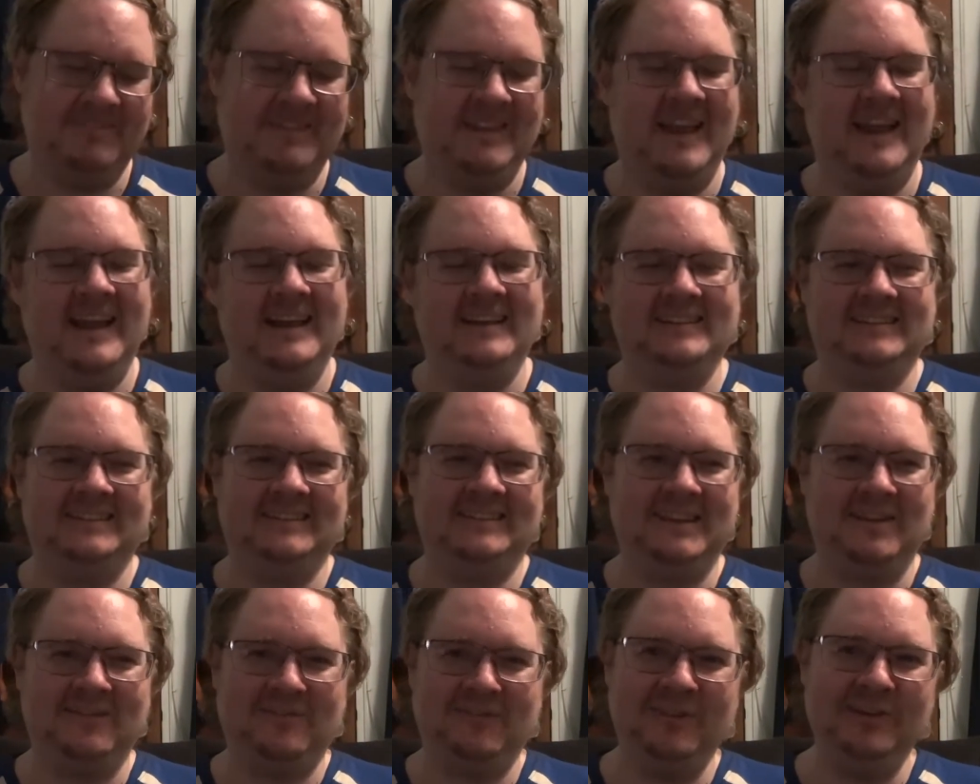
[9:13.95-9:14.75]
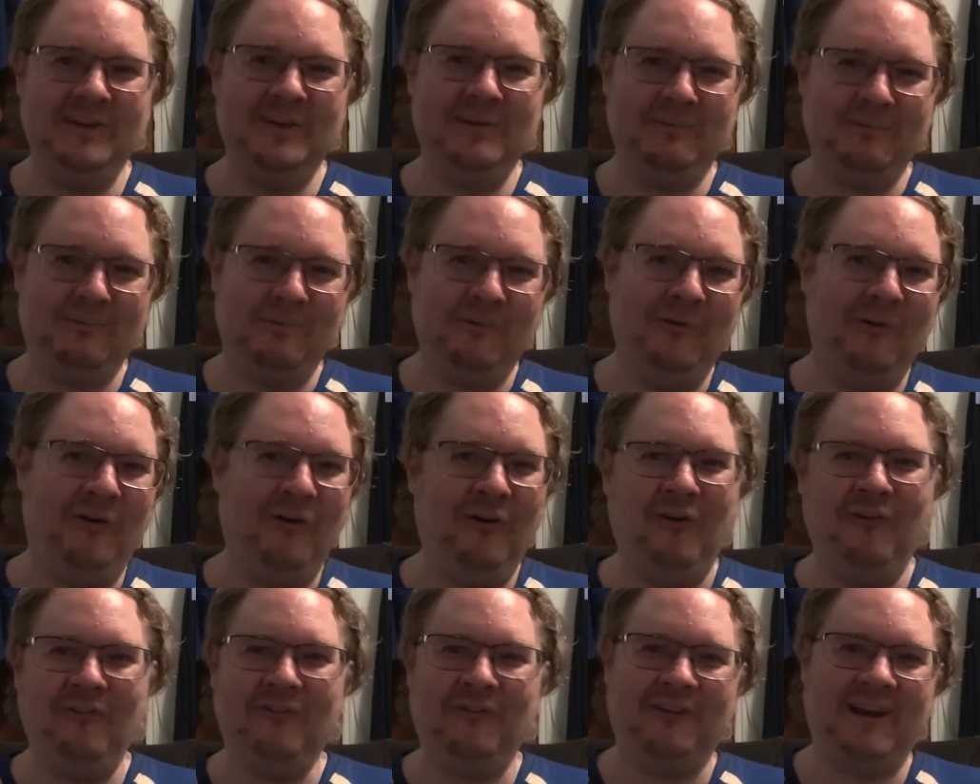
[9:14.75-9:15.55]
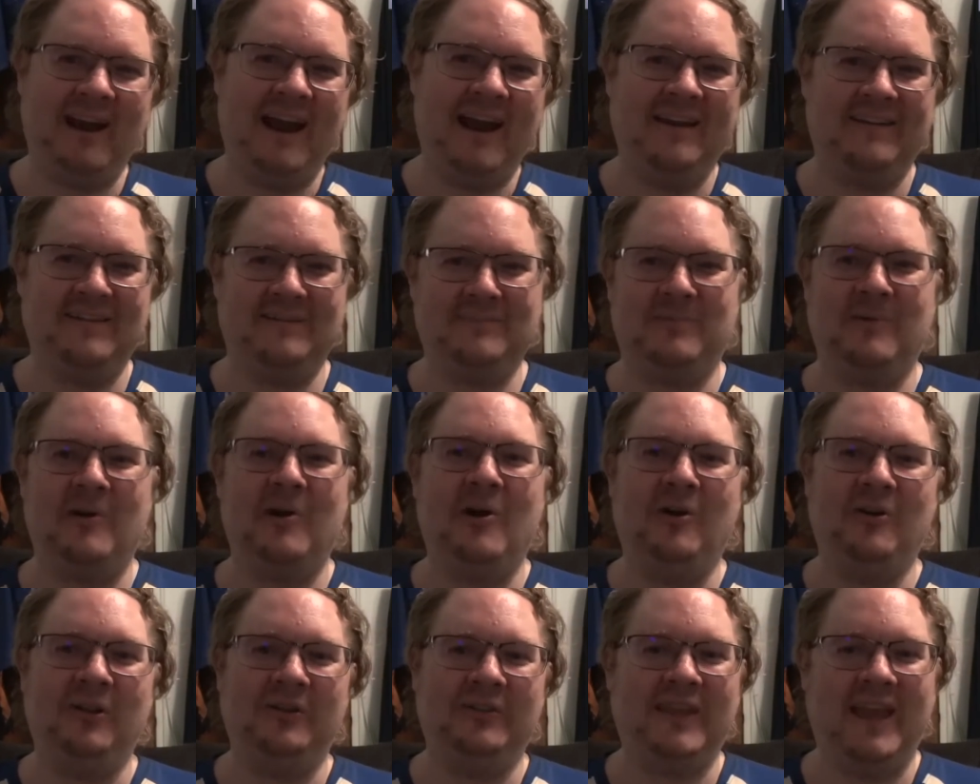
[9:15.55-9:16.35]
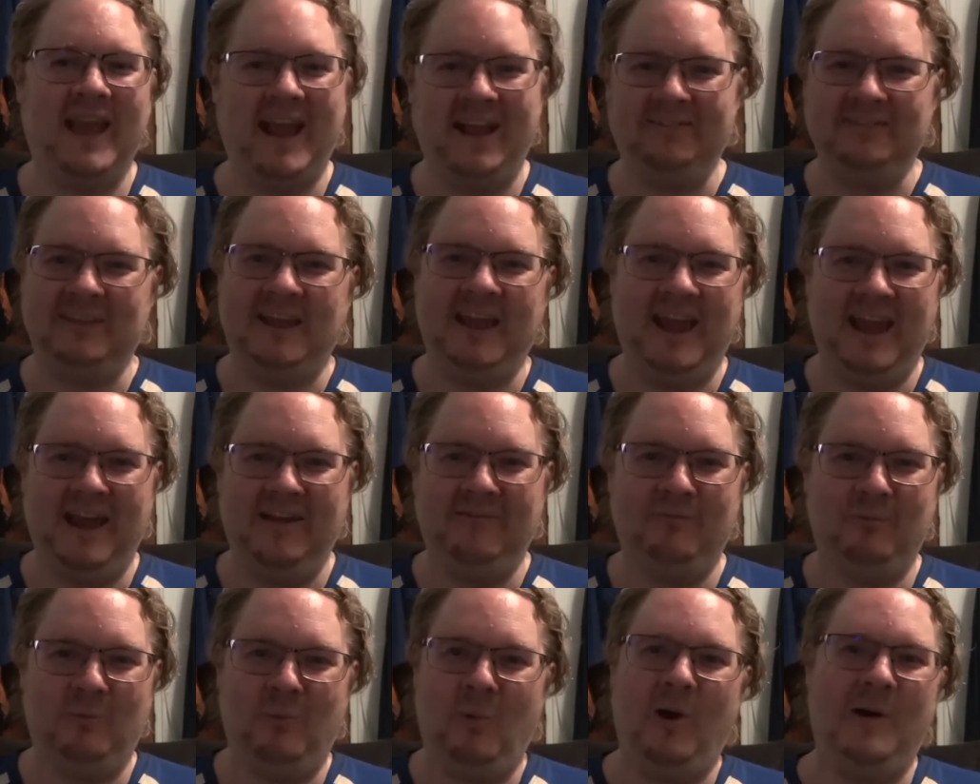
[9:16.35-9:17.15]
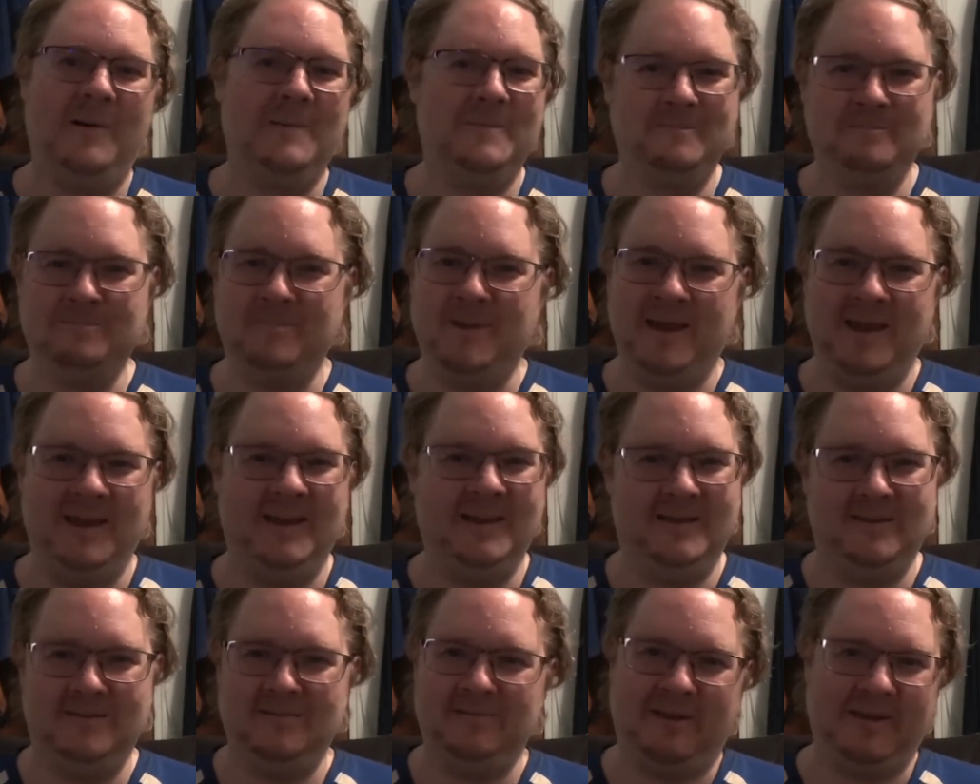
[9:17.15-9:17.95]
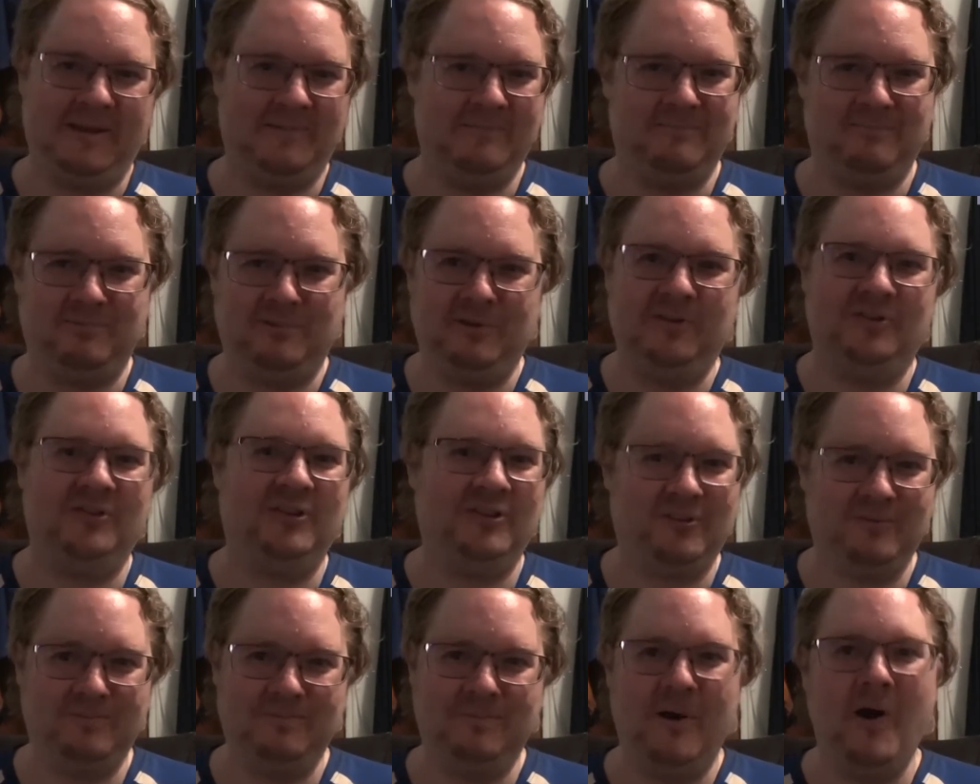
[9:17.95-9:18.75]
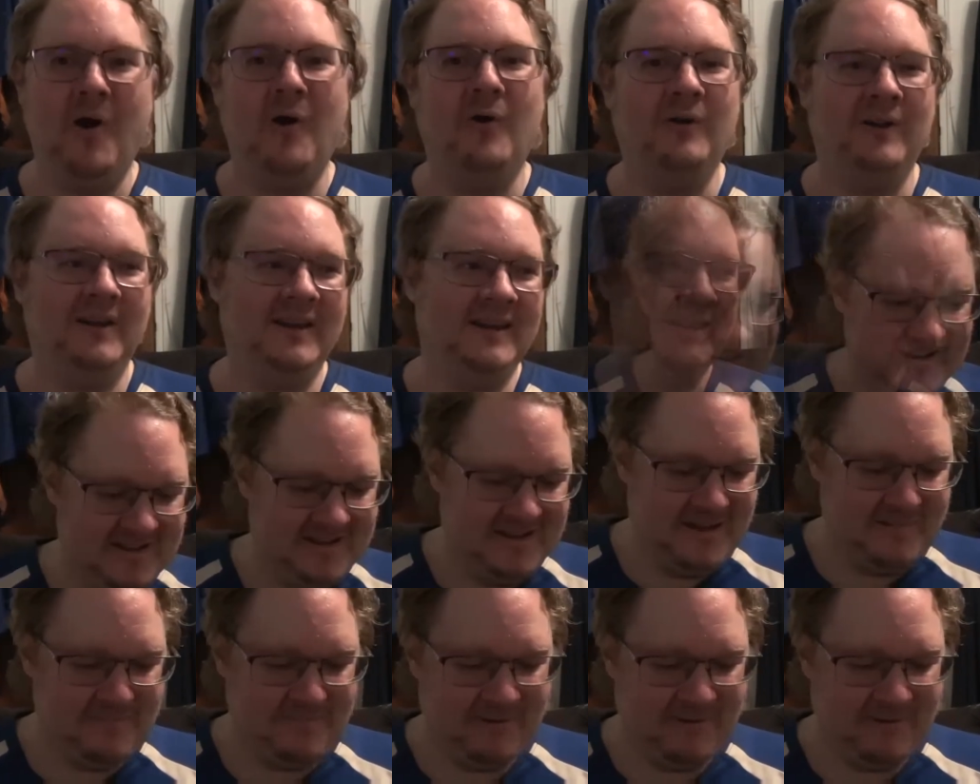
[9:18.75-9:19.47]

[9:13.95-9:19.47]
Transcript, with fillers: yes, it's definitely a rule for Hasbro that they have to have one pink, like, princess pony.